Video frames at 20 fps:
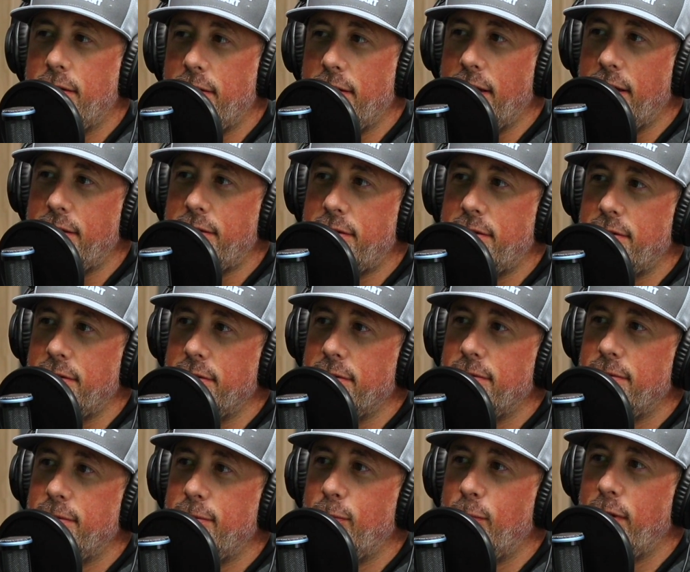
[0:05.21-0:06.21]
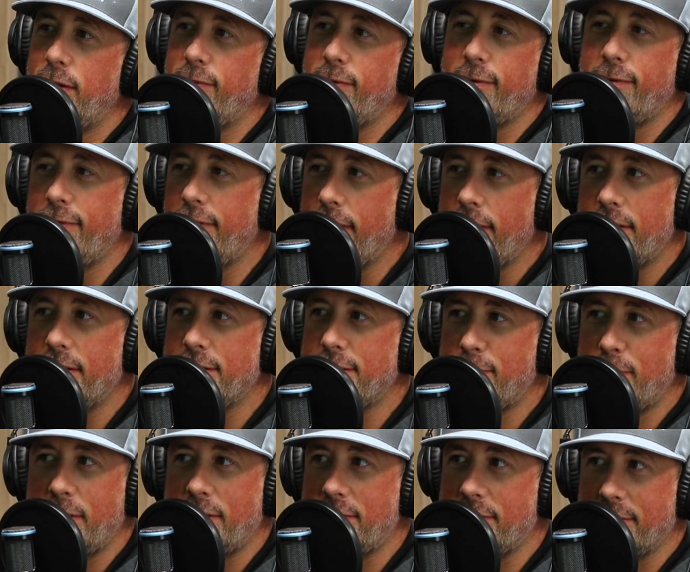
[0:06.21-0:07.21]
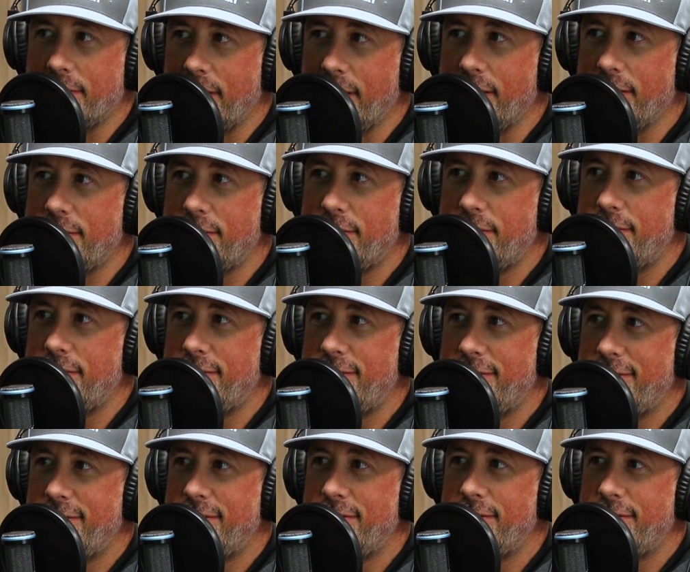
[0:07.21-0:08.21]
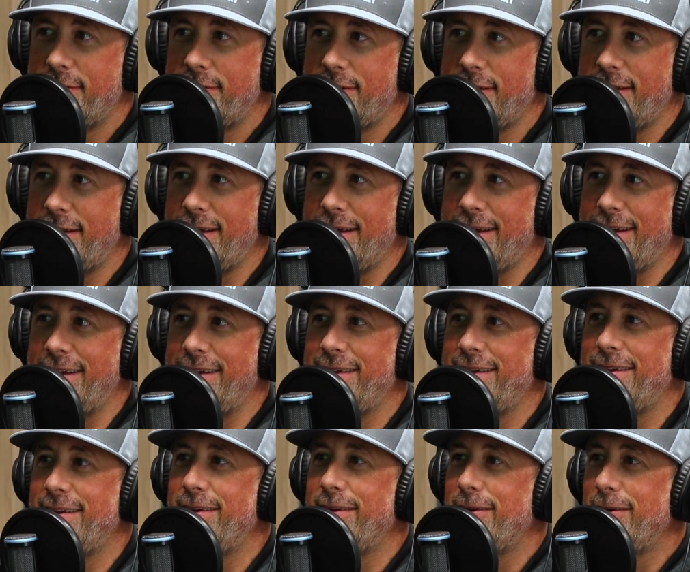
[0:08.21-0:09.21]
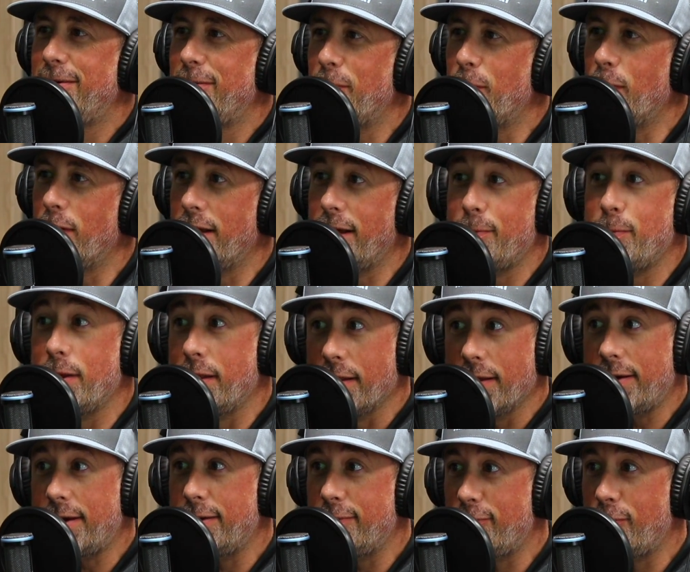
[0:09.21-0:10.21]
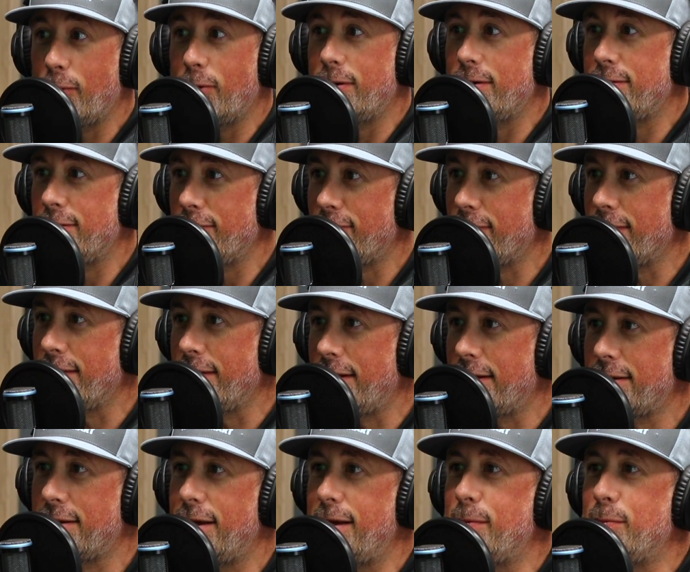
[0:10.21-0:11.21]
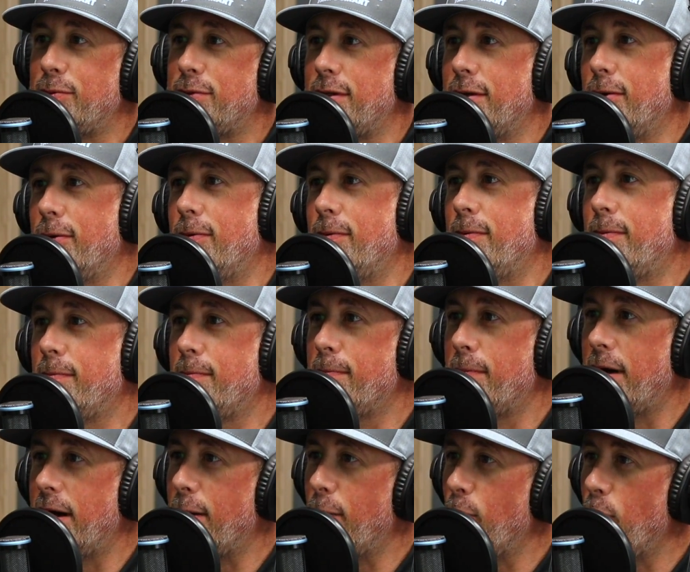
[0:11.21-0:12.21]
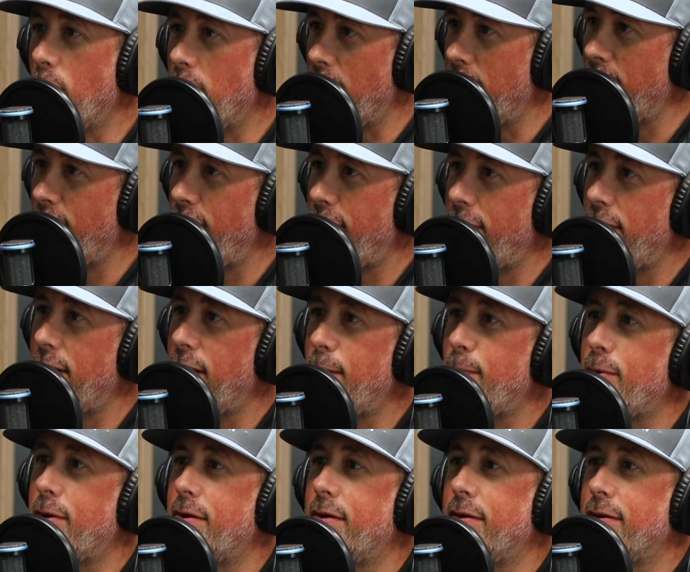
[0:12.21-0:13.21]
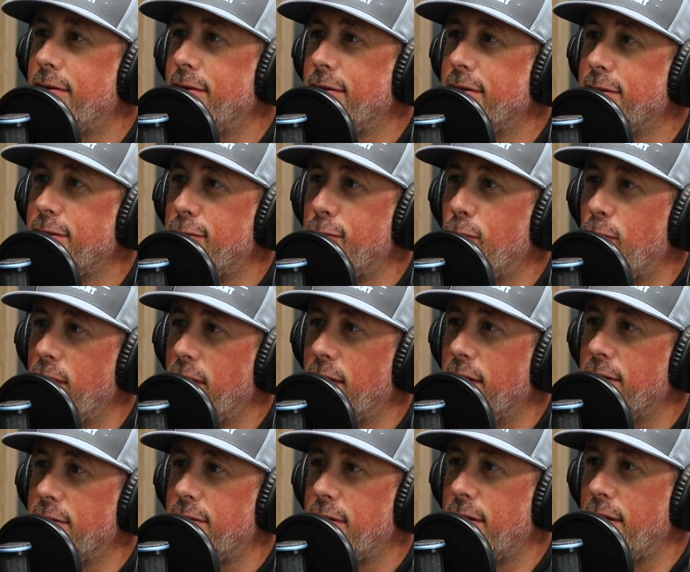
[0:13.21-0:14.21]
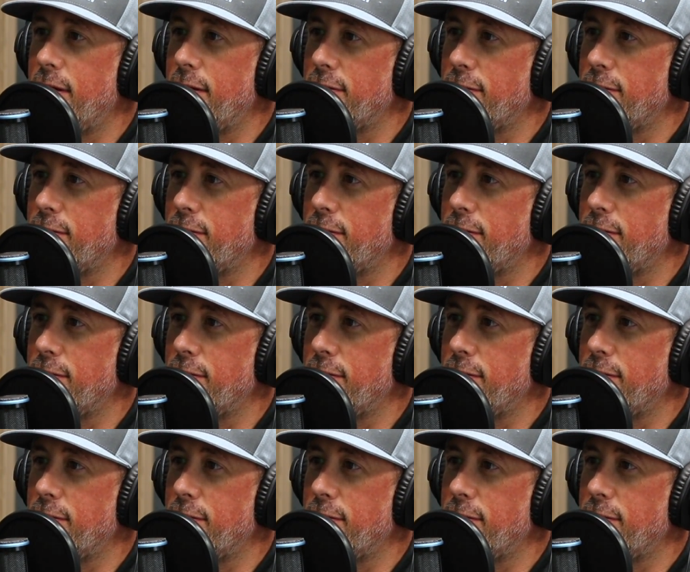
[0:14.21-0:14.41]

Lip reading: Nation. We have a very special guest today, one I've been looking forward to for a long time. So my wife, Amber, is joining us today.